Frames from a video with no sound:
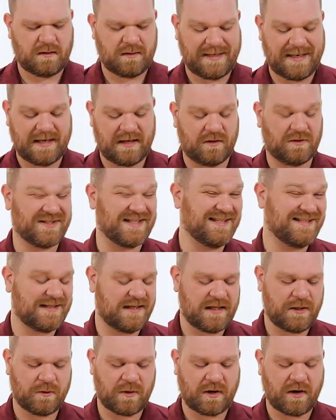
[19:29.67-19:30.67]
The handles, I
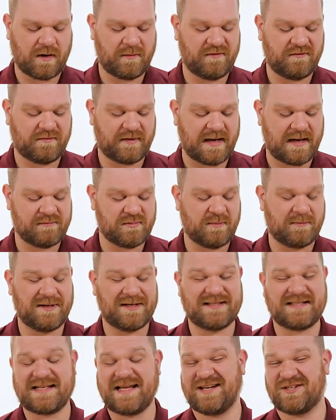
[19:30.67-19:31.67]
said they were carbon fiber,
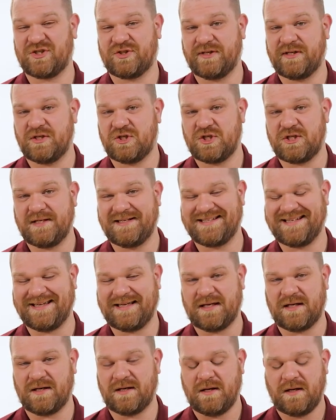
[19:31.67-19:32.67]
but it's actually a
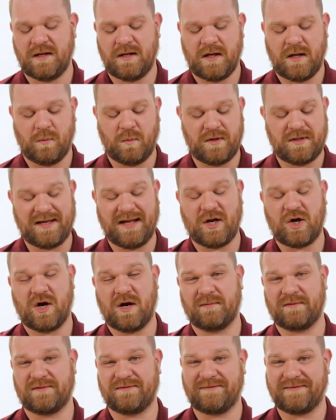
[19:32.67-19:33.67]
G10 with a
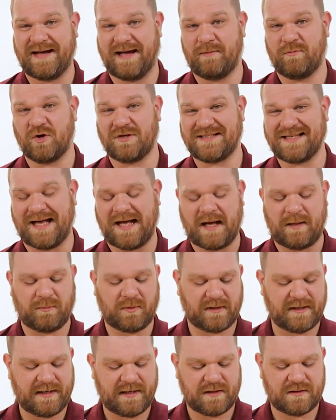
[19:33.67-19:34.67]
carbon fiber
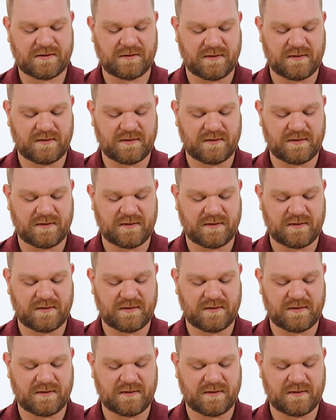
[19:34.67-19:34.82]
top layer.